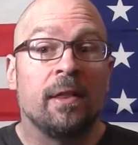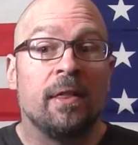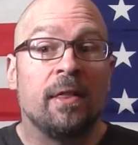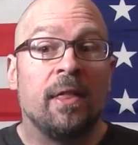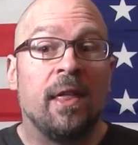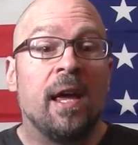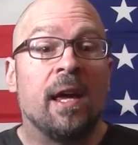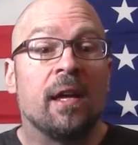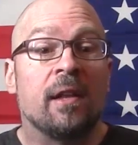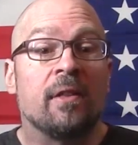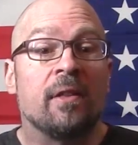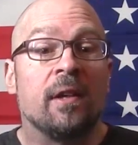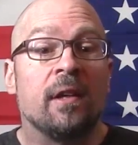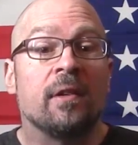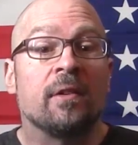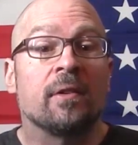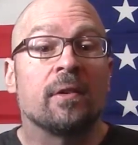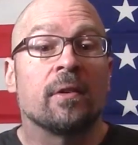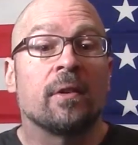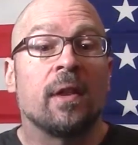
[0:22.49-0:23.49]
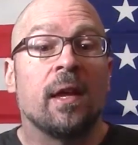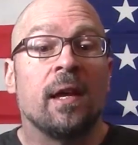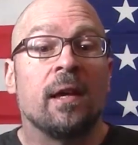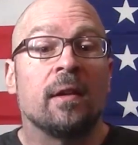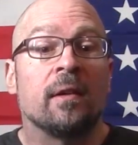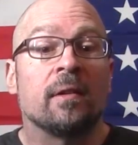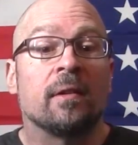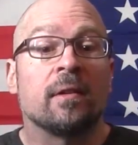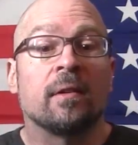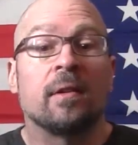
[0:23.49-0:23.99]
think these are
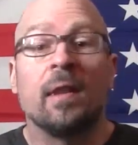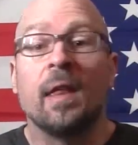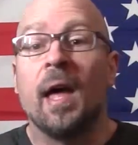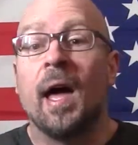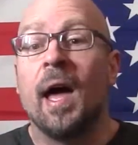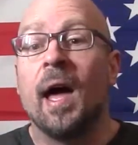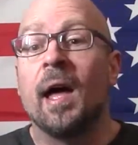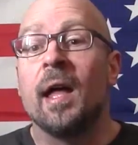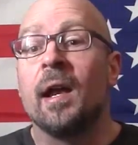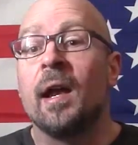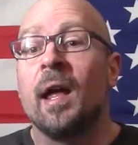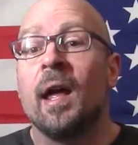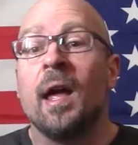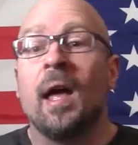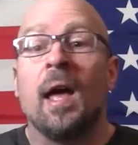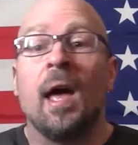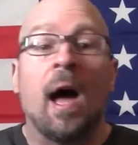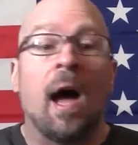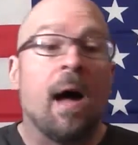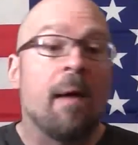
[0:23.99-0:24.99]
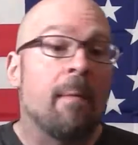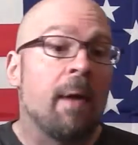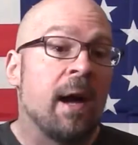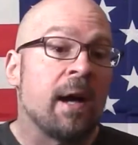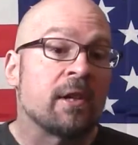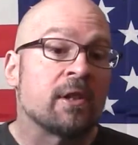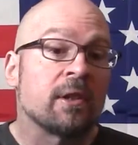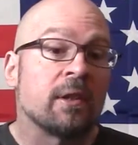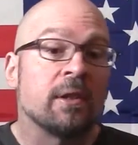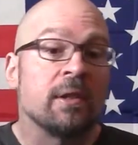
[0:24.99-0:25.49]
things that I'm
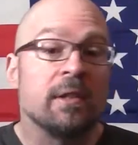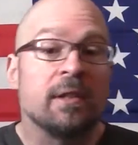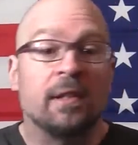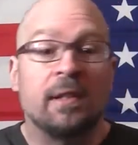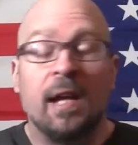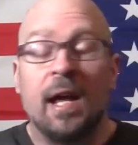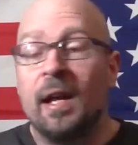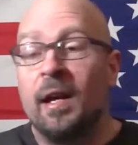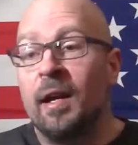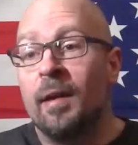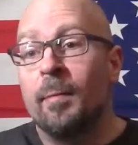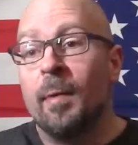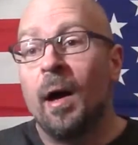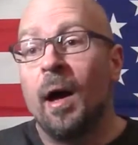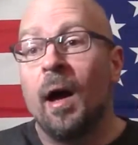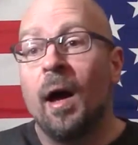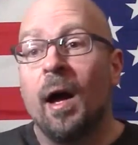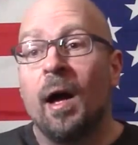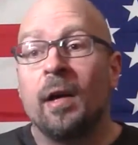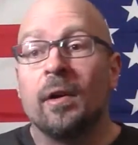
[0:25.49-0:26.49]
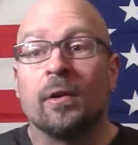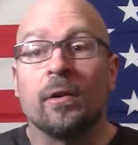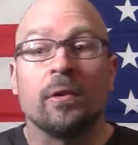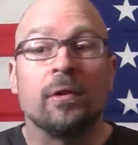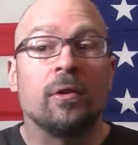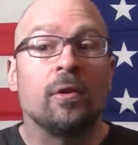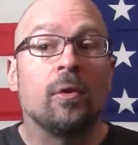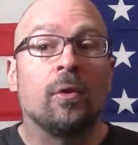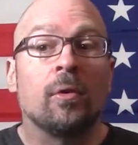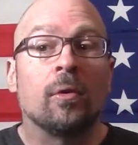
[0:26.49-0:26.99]
actually standing behind or
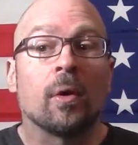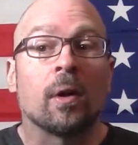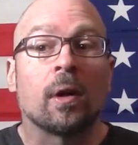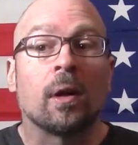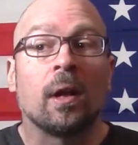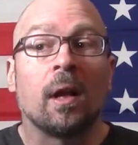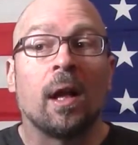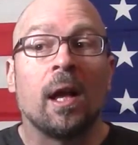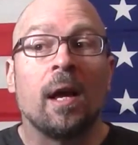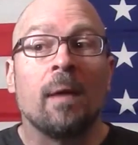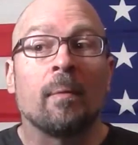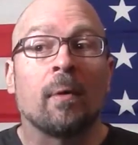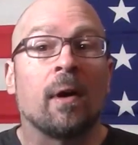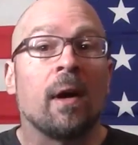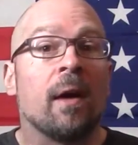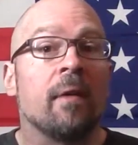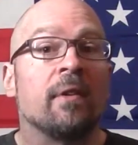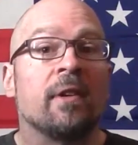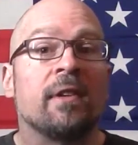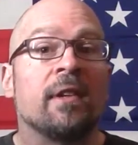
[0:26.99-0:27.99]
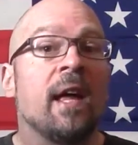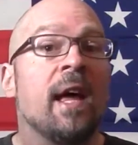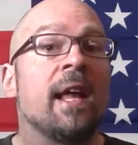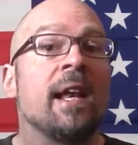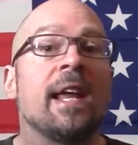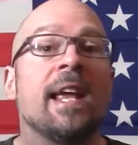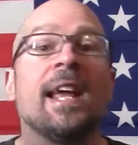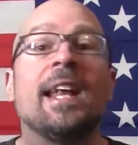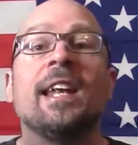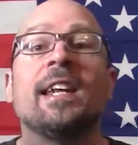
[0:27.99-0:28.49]
do or claim or have
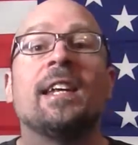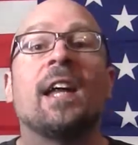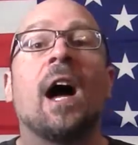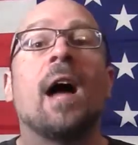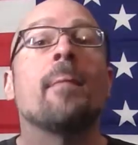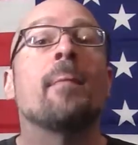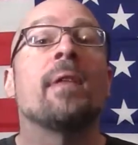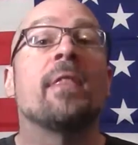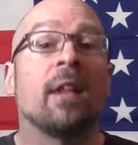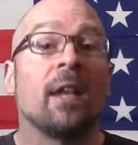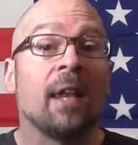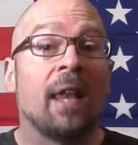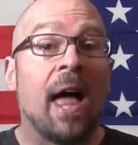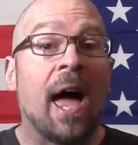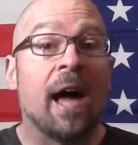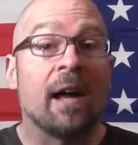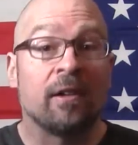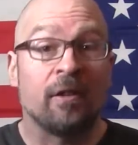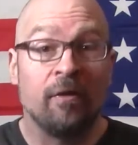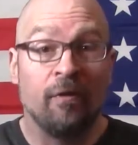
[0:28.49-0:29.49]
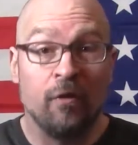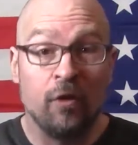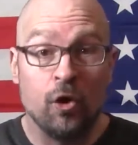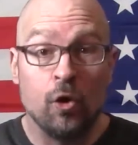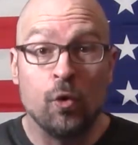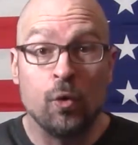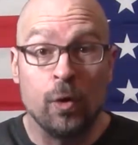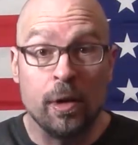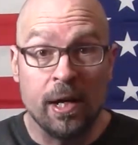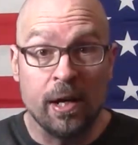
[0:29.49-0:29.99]
said anytime in the last
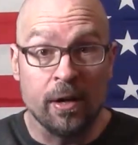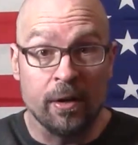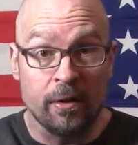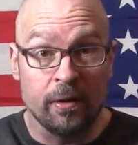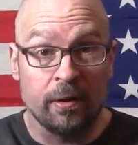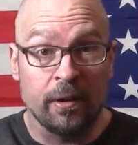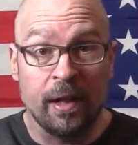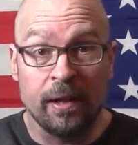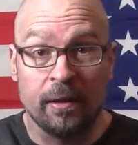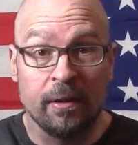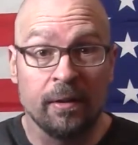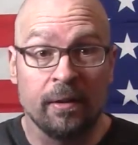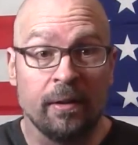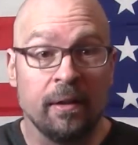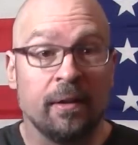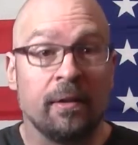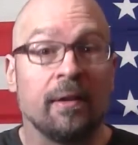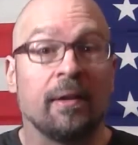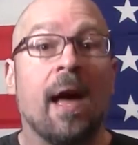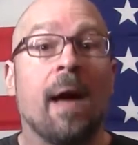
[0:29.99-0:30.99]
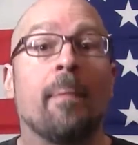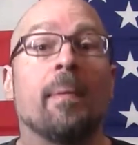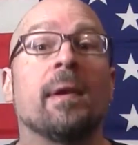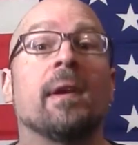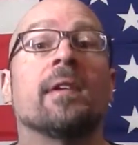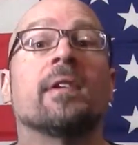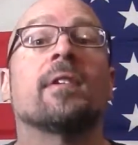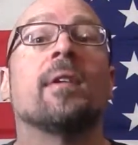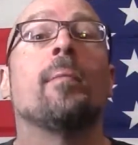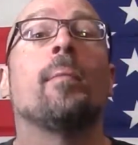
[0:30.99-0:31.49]
few years. Like this has happened
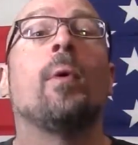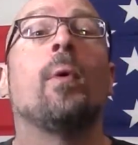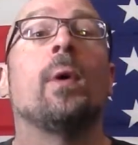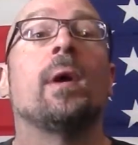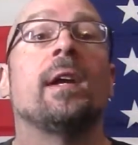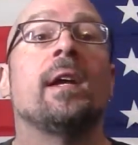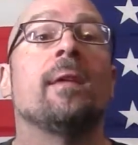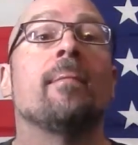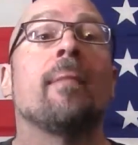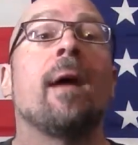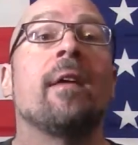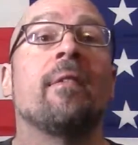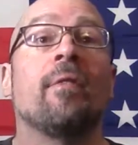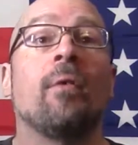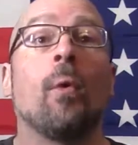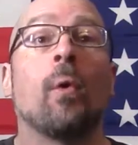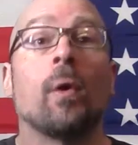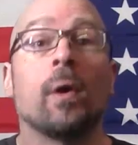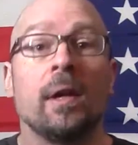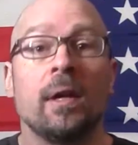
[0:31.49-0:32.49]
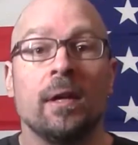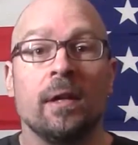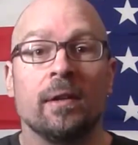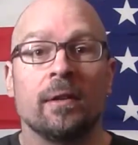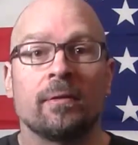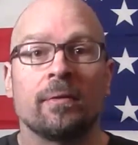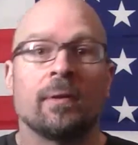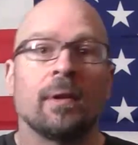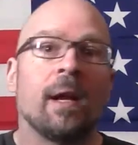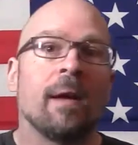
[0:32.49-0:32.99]
at some point in my
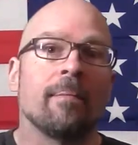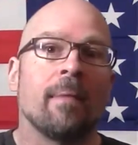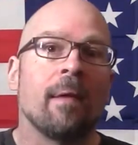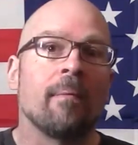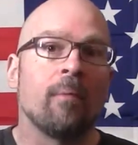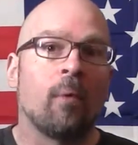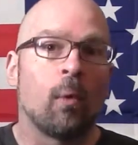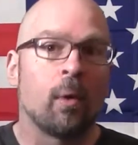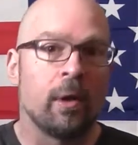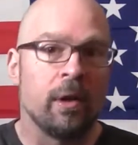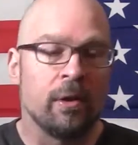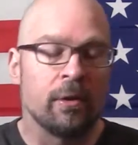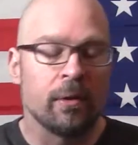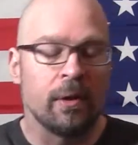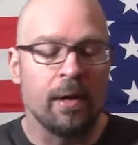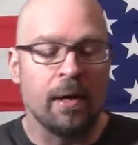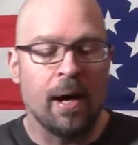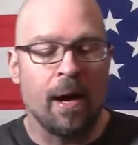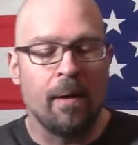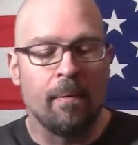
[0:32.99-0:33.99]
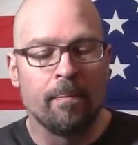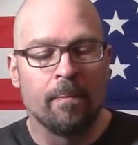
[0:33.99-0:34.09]
40s when I'm 43 now.